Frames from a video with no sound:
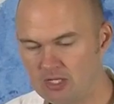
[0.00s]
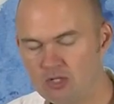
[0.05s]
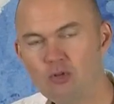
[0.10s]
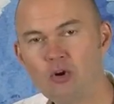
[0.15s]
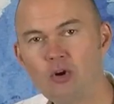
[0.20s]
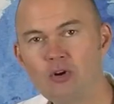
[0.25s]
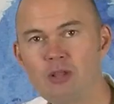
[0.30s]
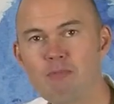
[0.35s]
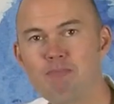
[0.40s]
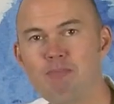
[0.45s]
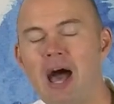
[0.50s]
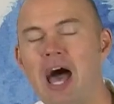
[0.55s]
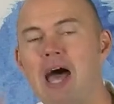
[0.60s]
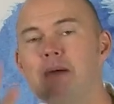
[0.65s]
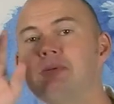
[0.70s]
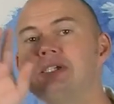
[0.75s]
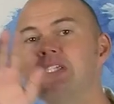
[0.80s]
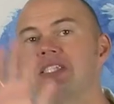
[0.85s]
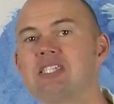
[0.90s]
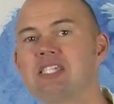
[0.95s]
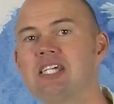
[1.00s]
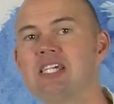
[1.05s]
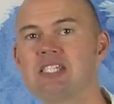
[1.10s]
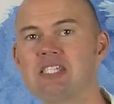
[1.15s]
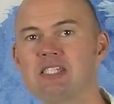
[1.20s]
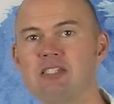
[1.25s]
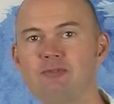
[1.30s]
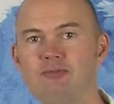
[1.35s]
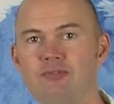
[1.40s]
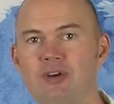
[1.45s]
No, the Bible is
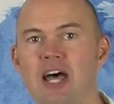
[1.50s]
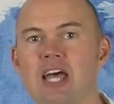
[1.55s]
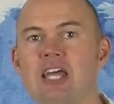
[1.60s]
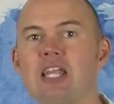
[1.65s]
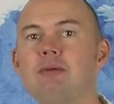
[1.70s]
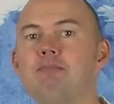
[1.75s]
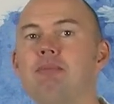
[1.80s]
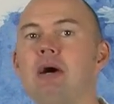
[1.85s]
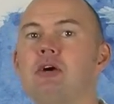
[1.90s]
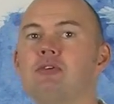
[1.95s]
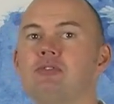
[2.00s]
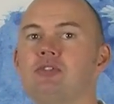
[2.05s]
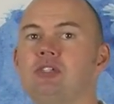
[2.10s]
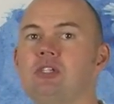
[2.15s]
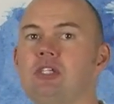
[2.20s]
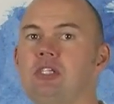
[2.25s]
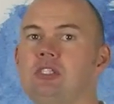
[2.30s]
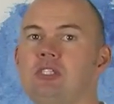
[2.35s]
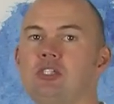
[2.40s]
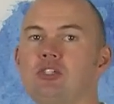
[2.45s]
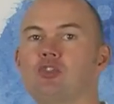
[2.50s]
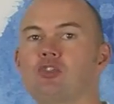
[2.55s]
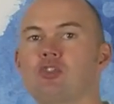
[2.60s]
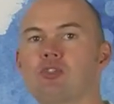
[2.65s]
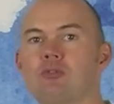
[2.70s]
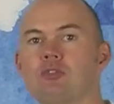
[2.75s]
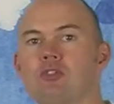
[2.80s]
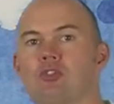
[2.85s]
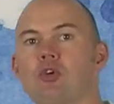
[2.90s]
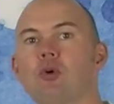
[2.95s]
testifying about Jesus,
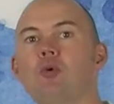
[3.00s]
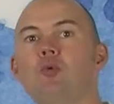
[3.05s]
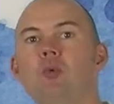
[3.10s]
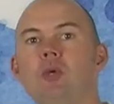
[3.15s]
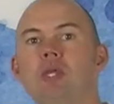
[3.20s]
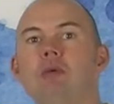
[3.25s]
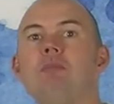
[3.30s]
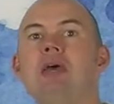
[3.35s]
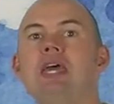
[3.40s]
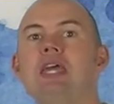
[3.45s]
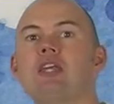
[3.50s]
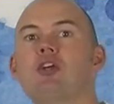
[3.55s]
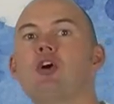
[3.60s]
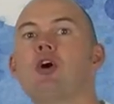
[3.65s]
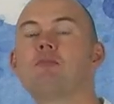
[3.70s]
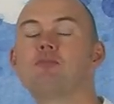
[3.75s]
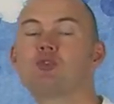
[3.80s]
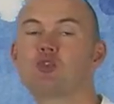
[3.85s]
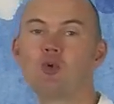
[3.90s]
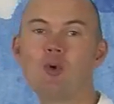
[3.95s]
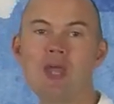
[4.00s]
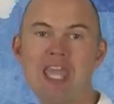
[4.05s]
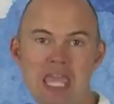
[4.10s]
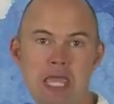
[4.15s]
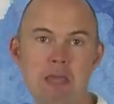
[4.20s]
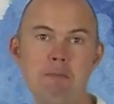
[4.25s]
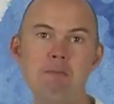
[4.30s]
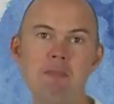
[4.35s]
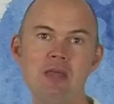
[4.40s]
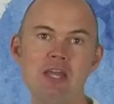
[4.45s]
so we may come to
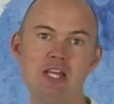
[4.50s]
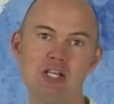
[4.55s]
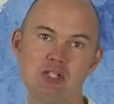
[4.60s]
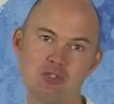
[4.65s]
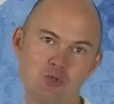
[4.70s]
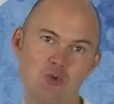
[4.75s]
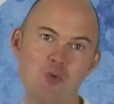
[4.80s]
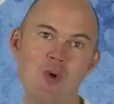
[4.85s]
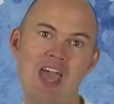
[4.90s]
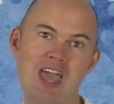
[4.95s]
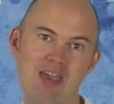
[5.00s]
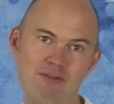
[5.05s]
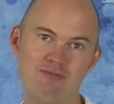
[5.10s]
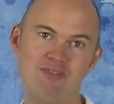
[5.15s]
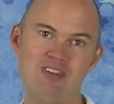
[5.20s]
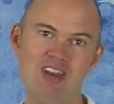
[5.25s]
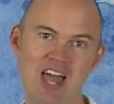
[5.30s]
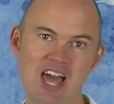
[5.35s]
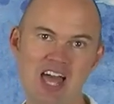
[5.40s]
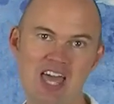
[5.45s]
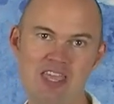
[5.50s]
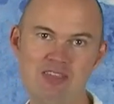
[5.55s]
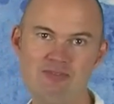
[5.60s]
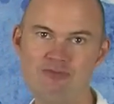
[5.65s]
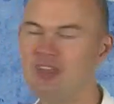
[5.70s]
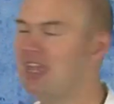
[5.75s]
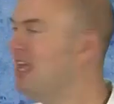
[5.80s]
him to have life.